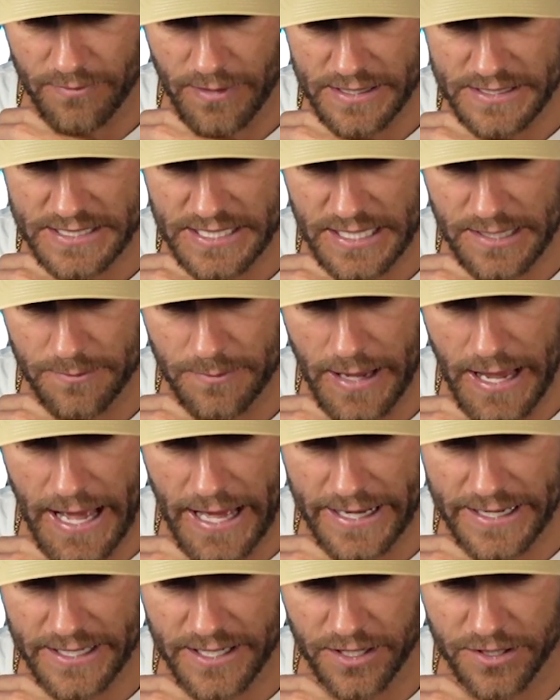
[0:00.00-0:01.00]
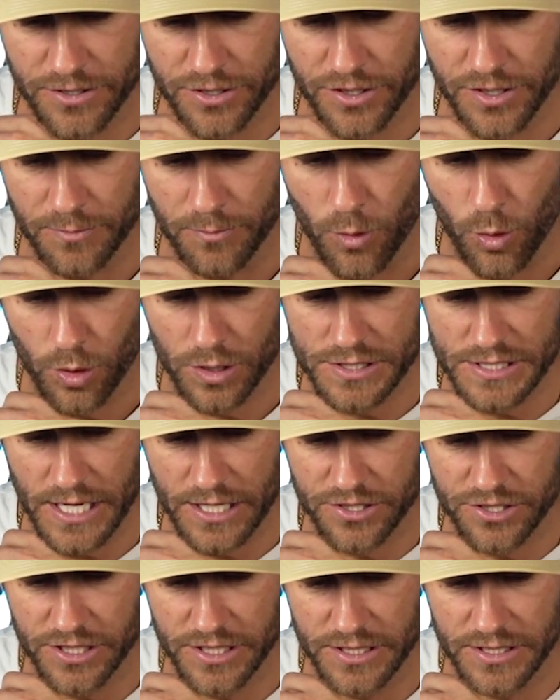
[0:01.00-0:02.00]
my team add it under the more
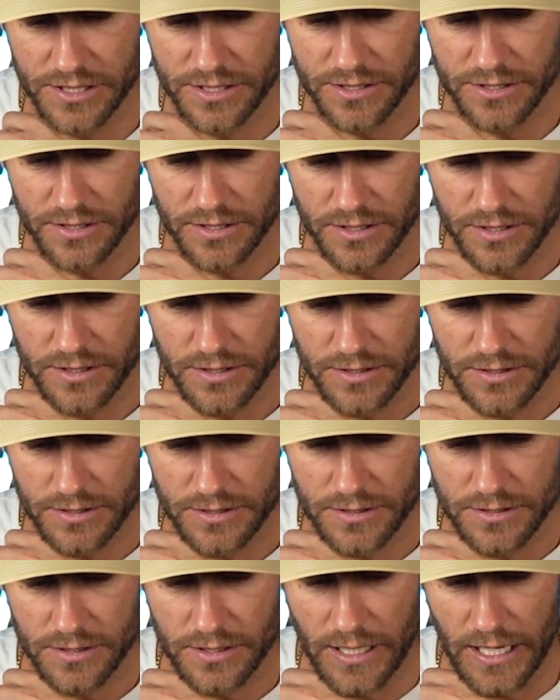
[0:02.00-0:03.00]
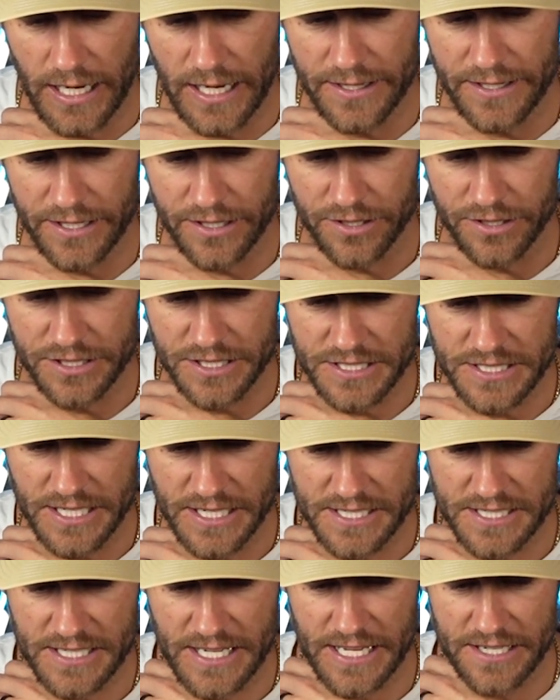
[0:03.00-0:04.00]
section, and it'll just say
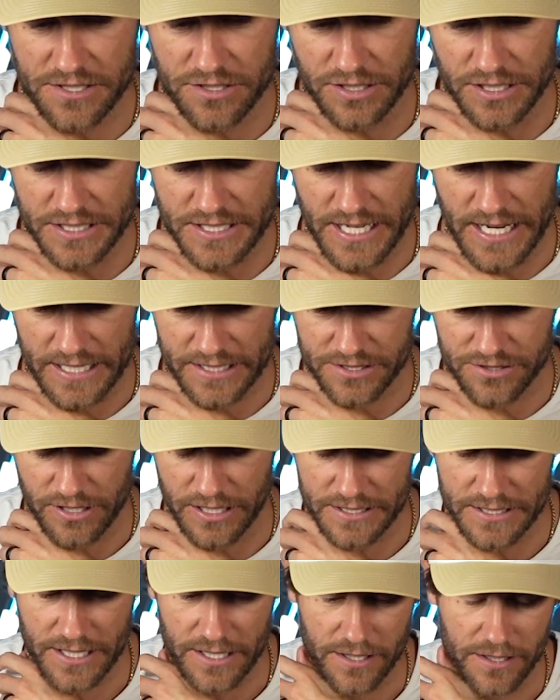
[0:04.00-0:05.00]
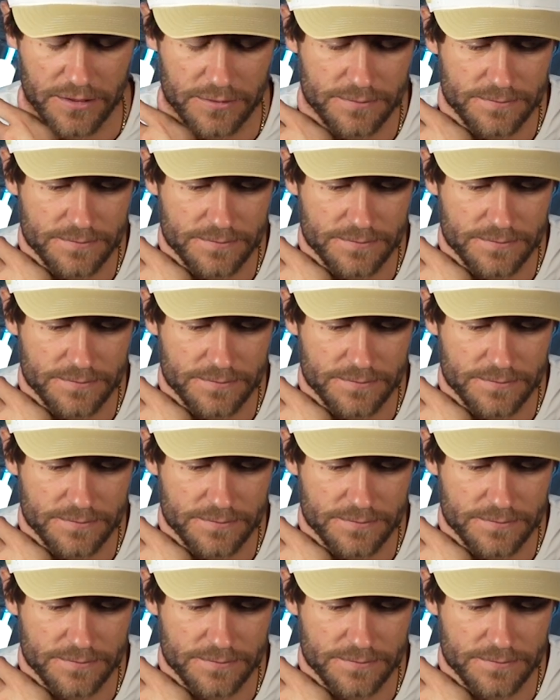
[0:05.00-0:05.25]
schedule a text right there.